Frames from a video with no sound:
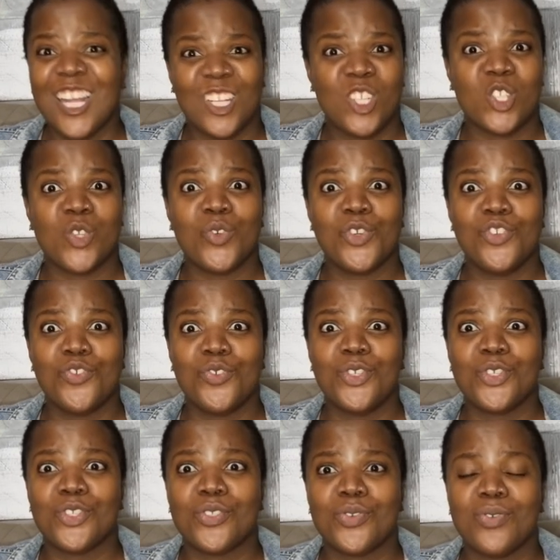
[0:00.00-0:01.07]
I was so
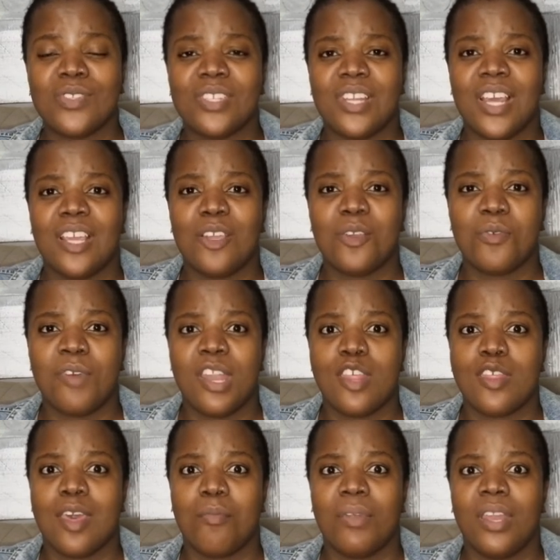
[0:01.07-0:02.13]
confused to see like what
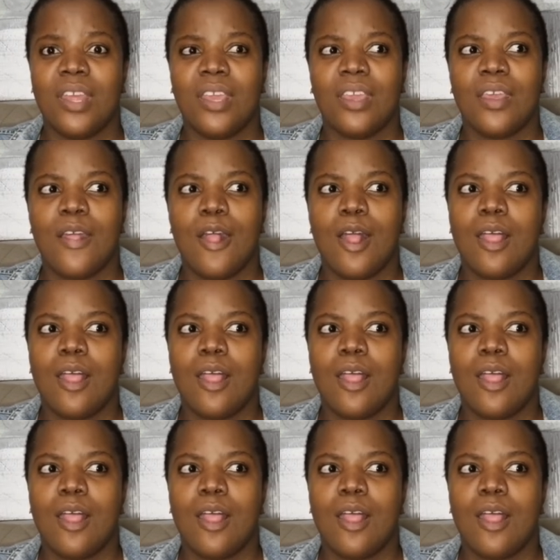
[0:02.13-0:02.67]
is happening,